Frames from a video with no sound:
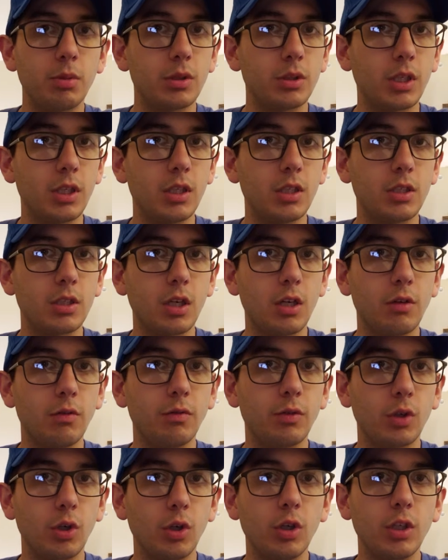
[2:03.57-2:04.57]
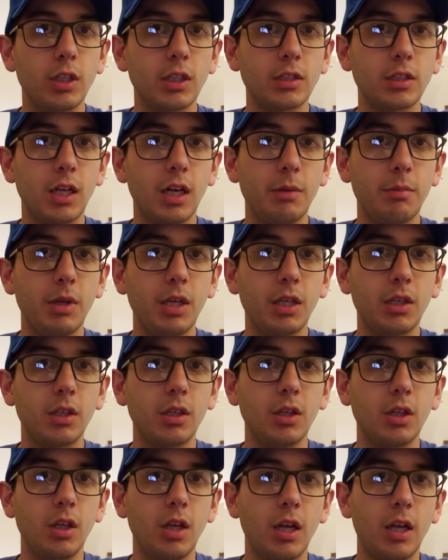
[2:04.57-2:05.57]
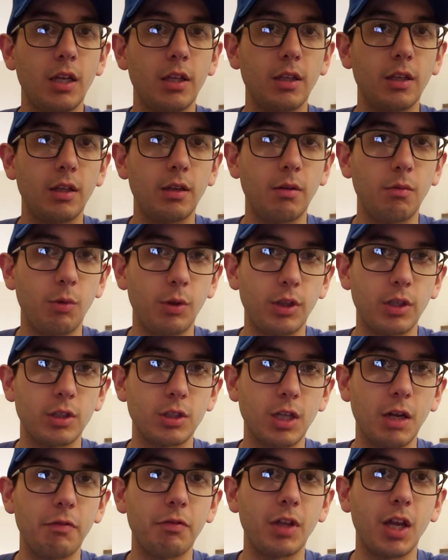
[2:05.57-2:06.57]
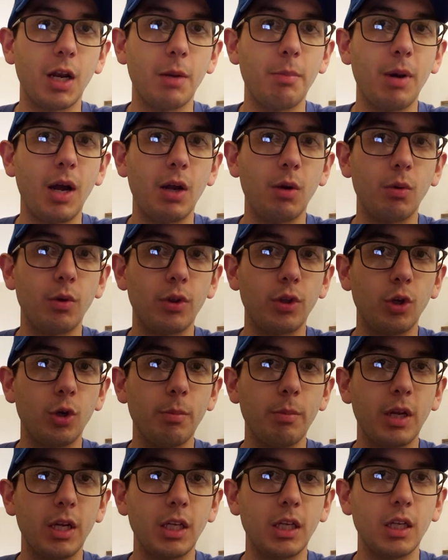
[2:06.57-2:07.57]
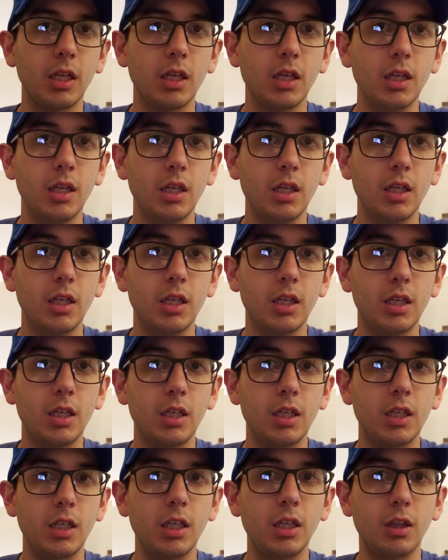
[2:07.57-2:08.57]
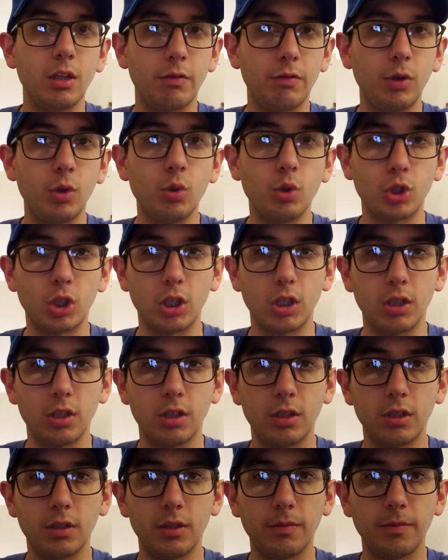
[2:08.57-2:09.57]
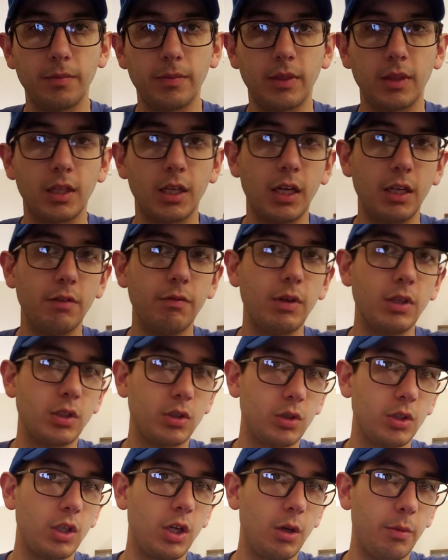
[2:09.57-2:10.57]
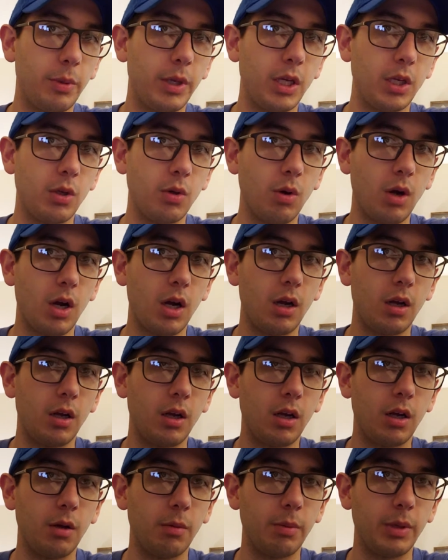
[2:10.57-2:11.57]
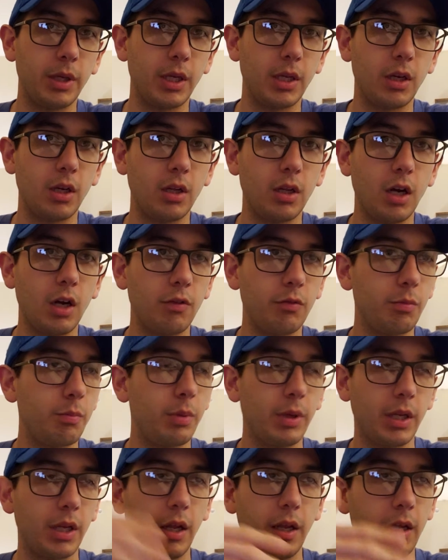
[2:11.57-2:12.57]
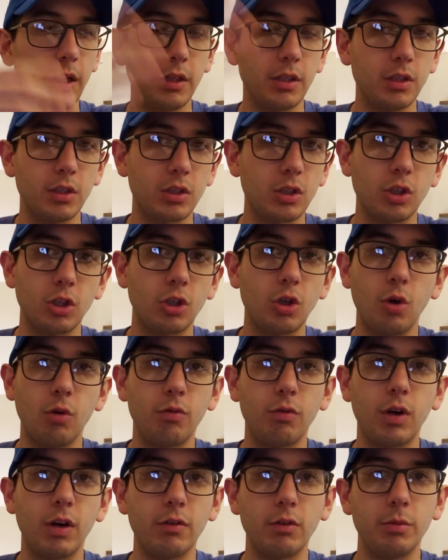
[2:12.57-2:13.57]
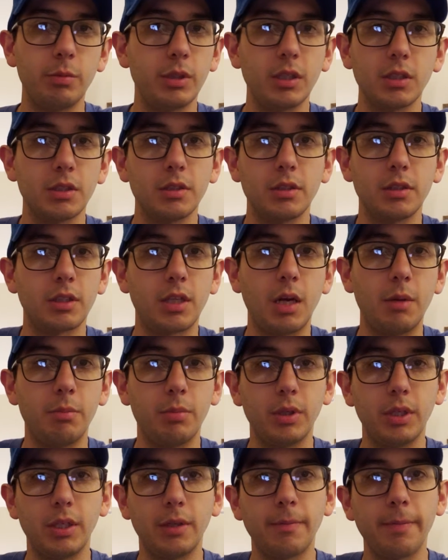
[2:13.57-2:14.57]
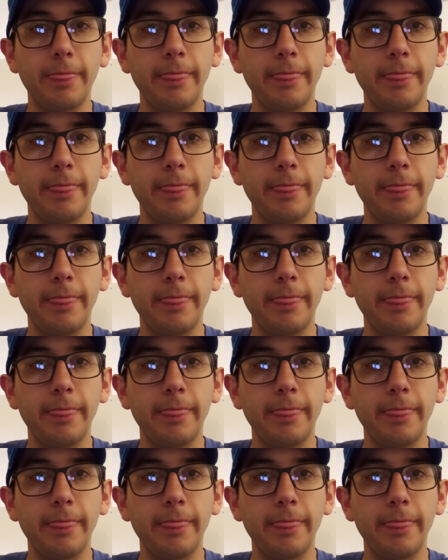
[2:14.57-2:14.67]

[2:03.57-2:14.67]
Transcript: percentage of the earnings that I make with the stuff that I buy with your money in the future. And eventually I'll pay it all off, but this could go forever because it's a company.